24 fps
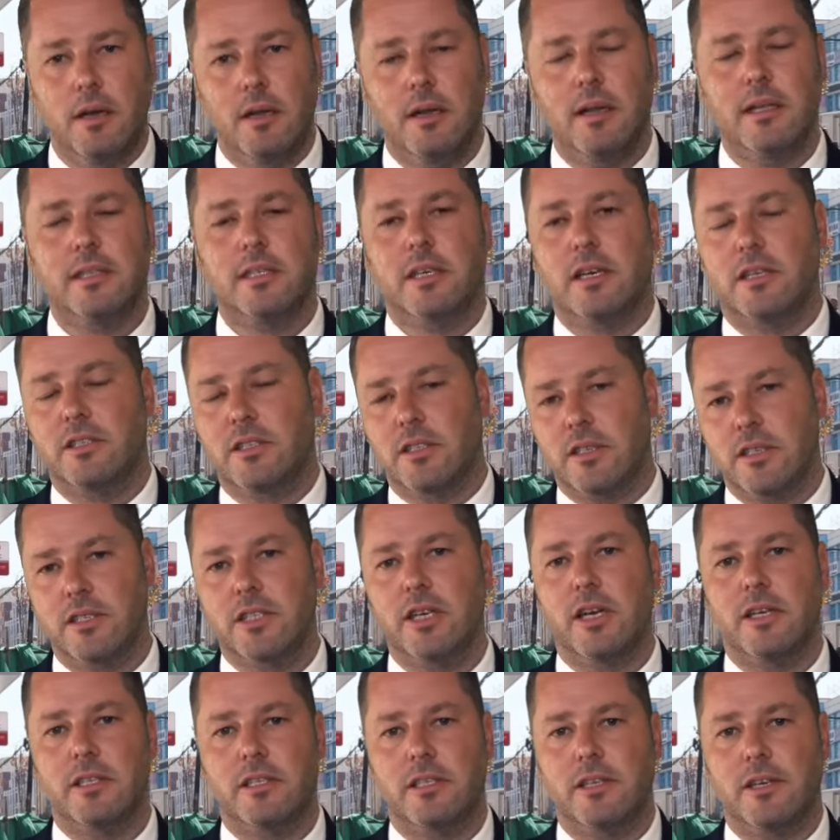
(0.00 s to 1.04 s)
Let's cut to the
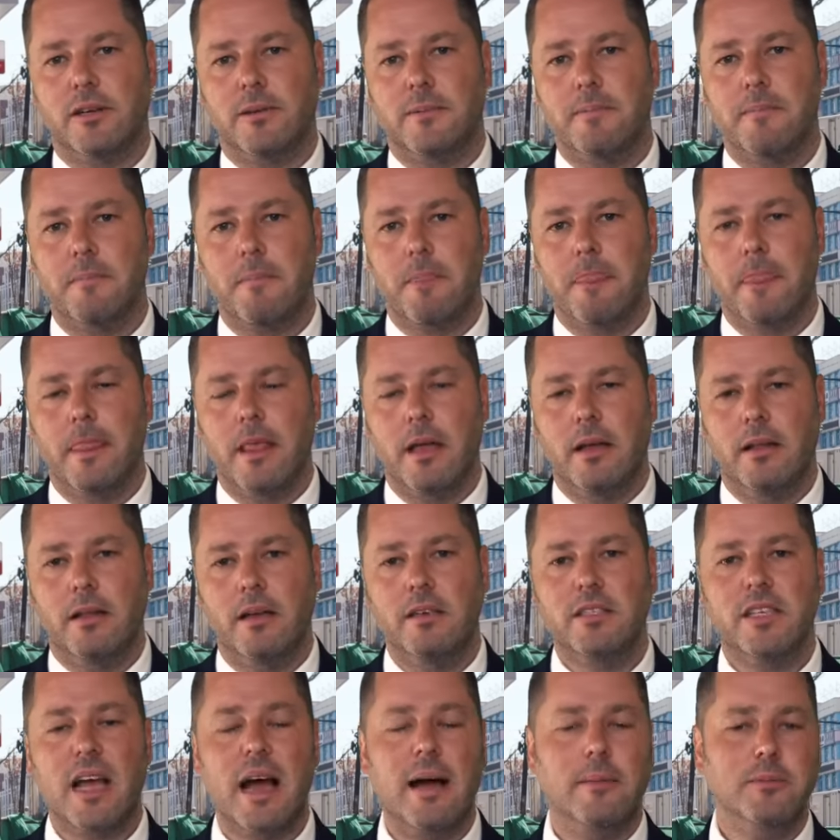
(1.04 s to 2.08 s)
chase here.
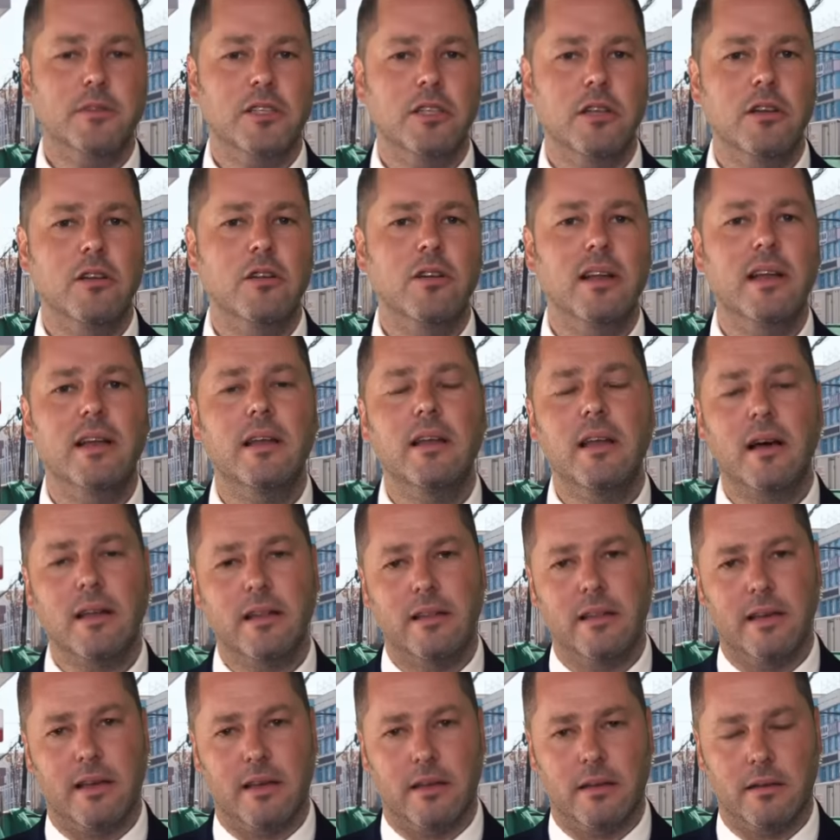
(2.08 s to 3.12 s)
There's absolutely
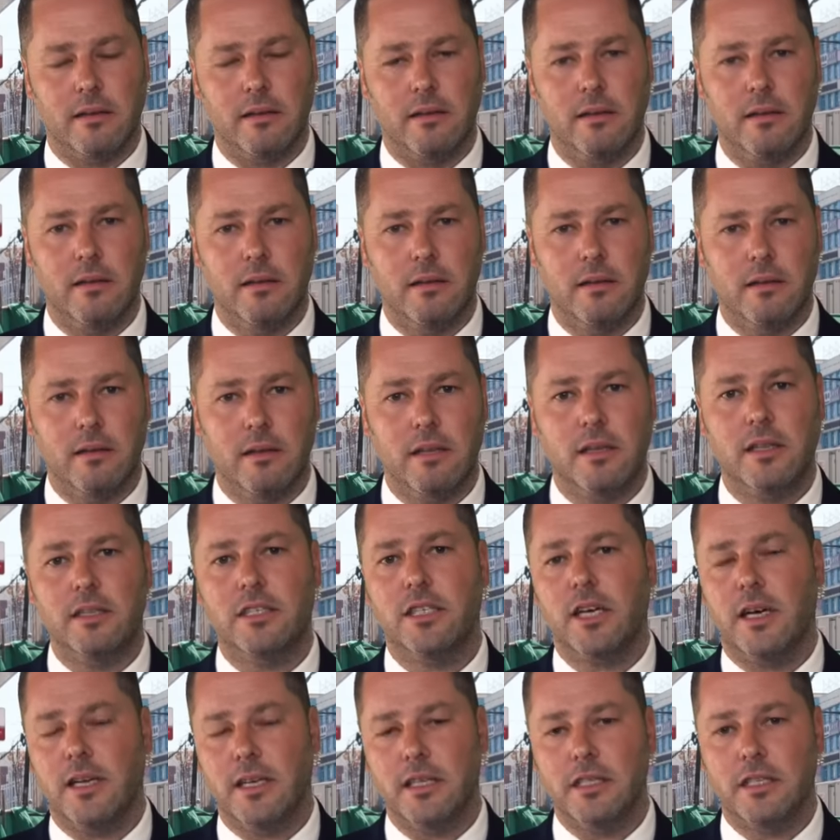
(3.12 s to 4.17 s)
nothing that the
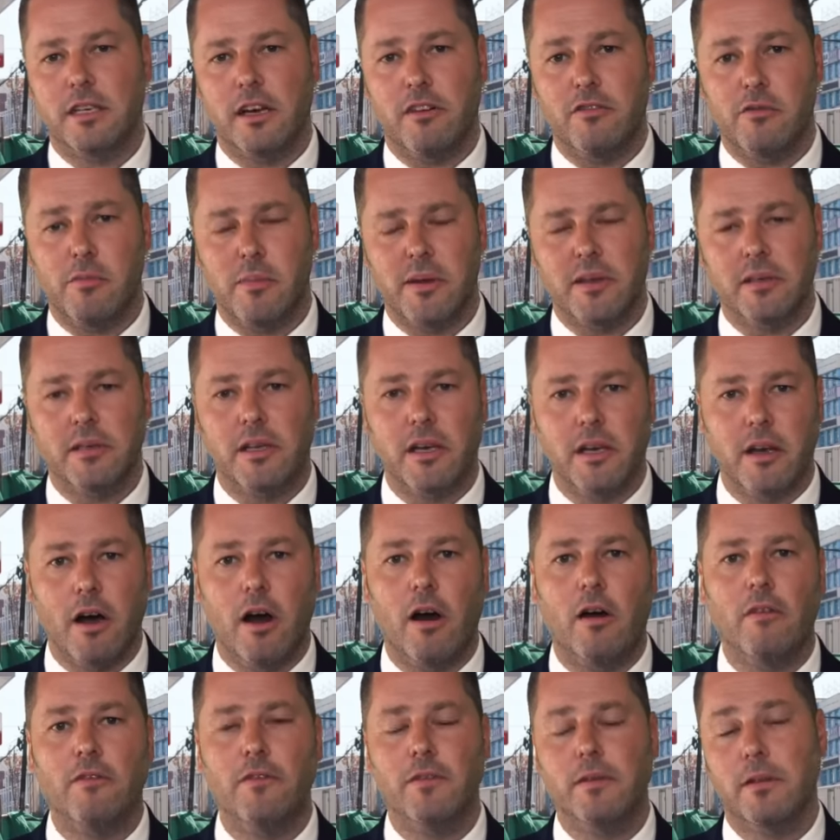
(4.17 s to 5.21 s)
Chinese government can
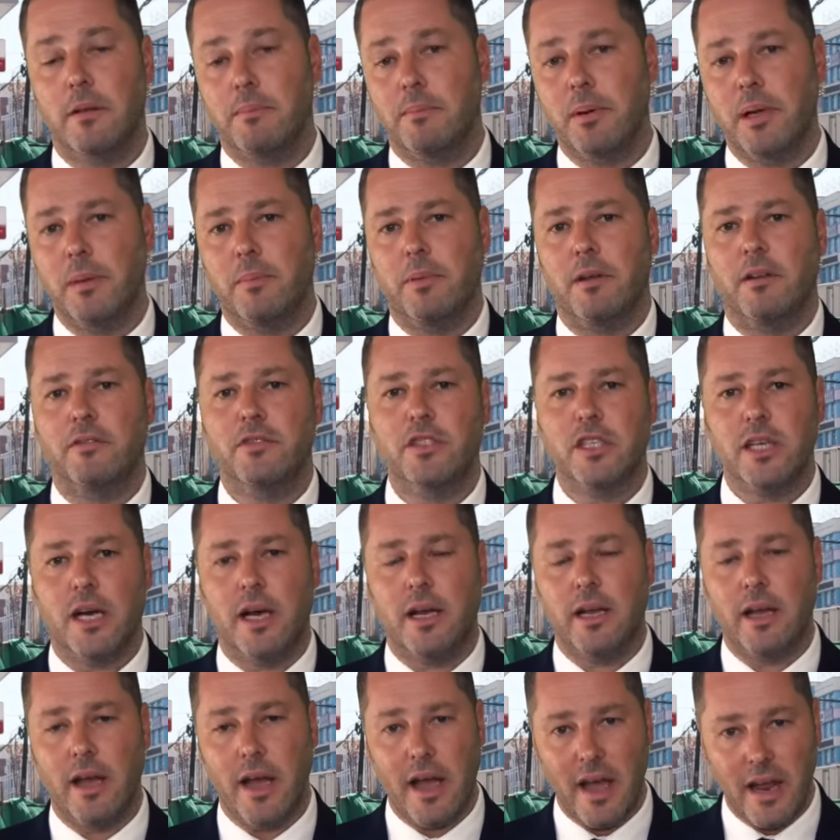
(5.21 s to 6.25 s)
offer the people of
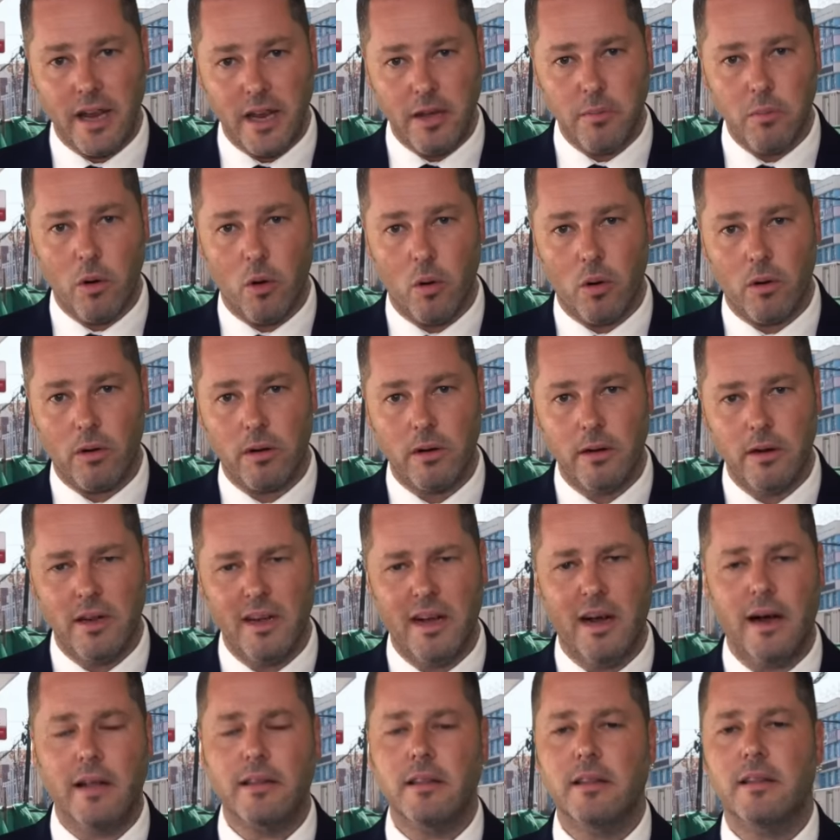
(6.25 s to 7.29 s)
China anymore,
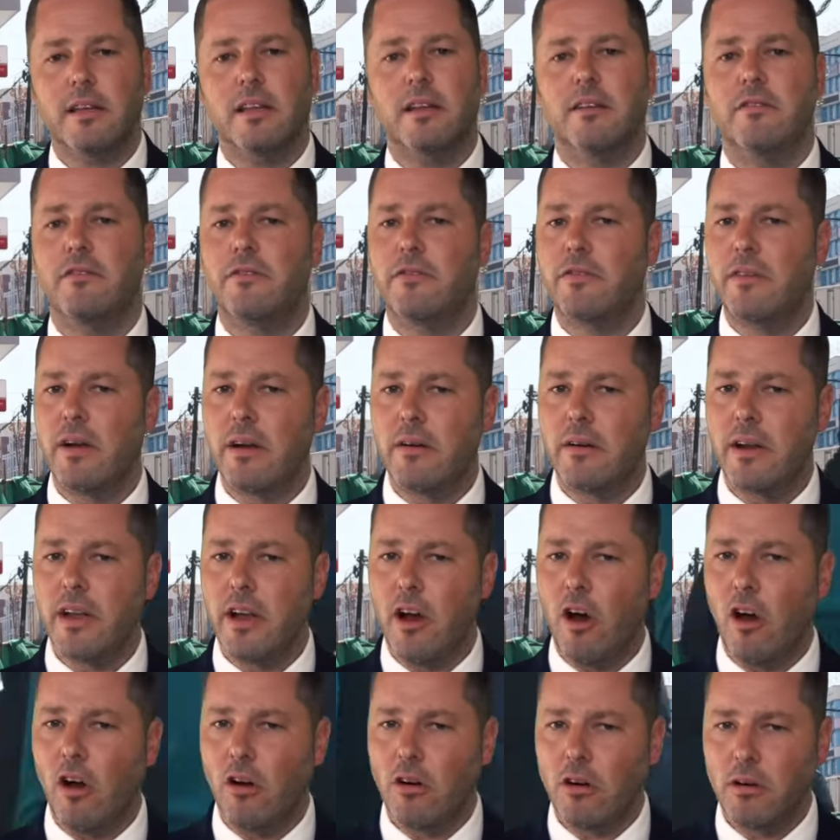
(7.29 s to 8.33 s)
other than a very
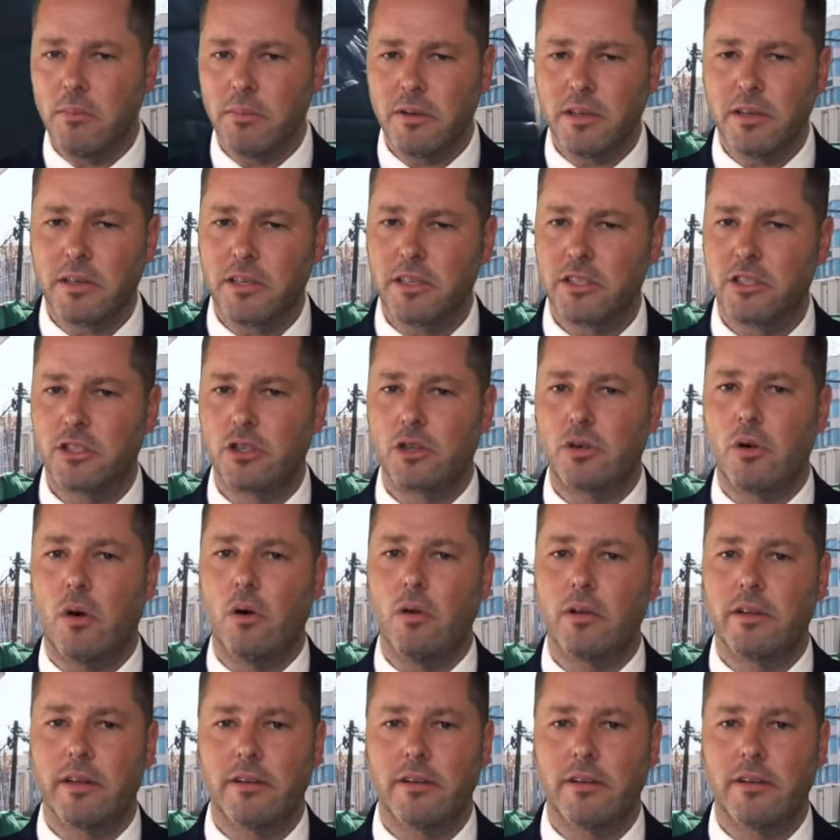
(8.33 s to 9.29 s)
horrible controlled